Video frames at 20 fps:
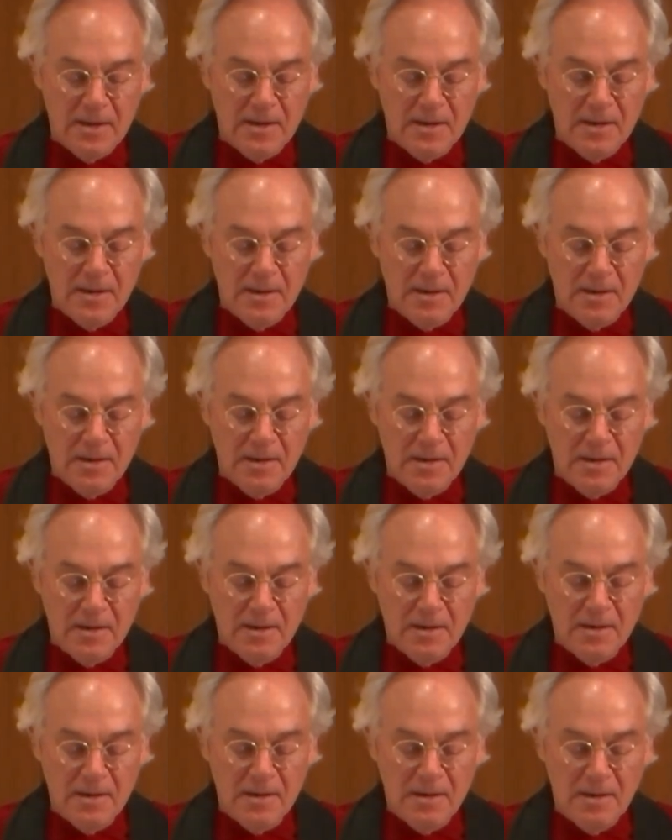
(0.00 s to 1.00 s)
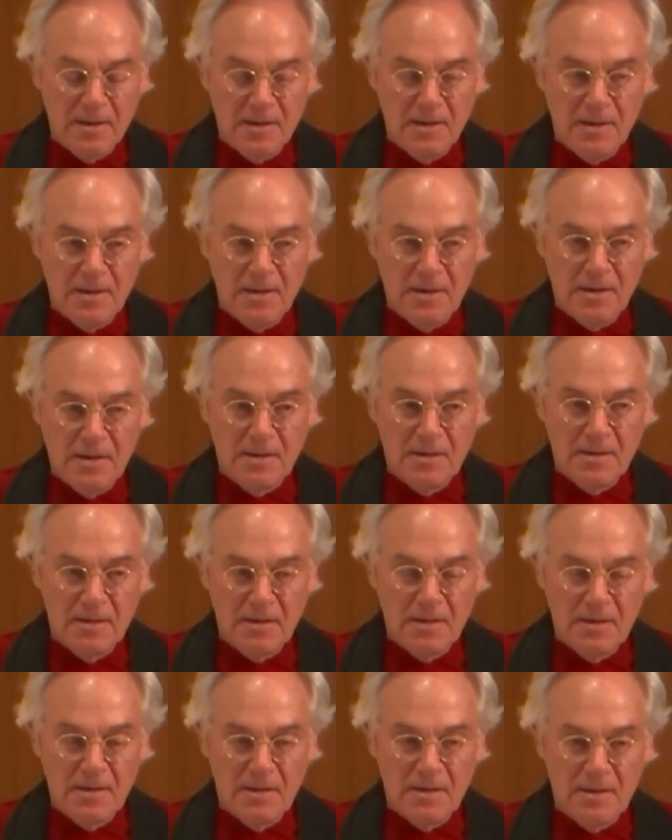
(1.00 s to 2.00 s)

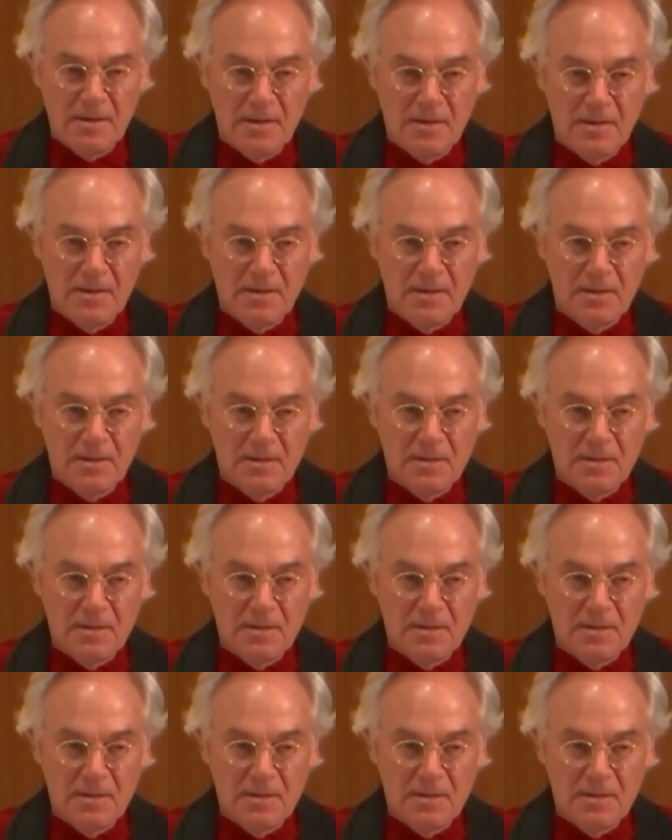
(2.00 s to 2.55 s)
[no speech]